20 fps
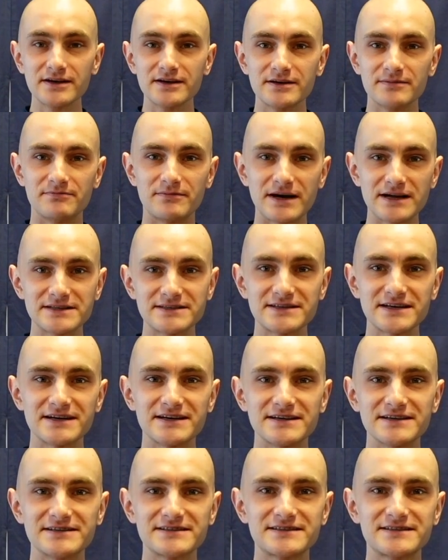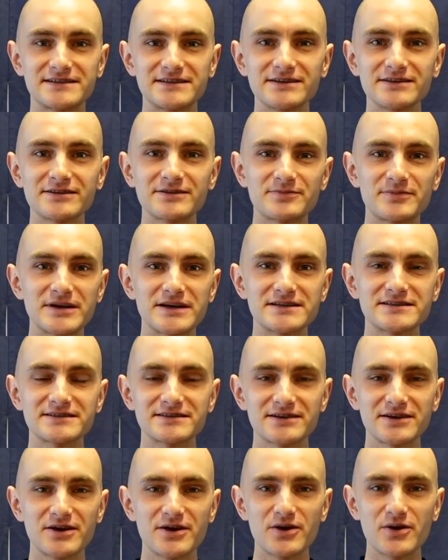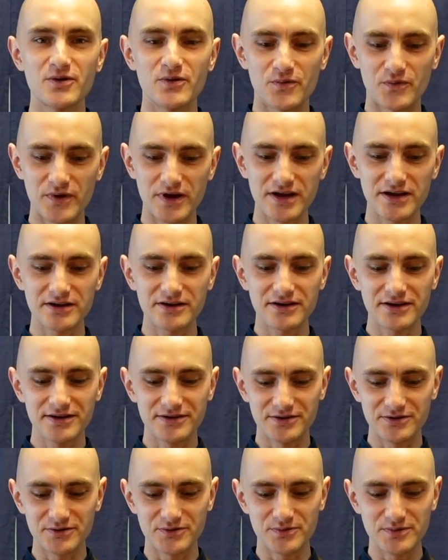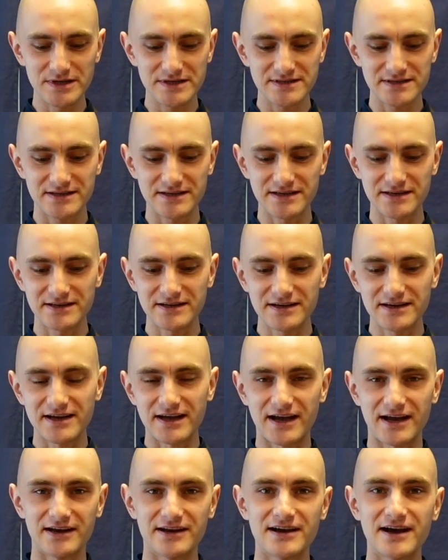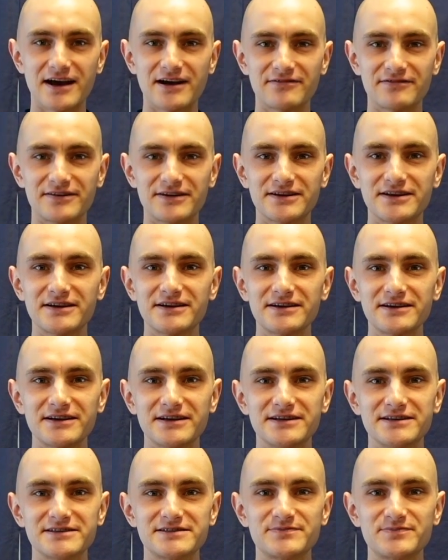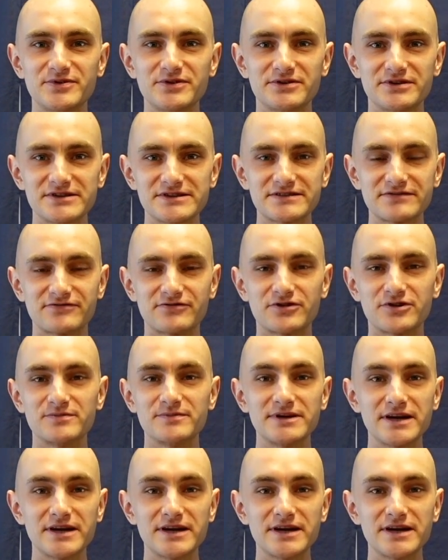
matcha is still the best when you whisk it and have it in its purest form.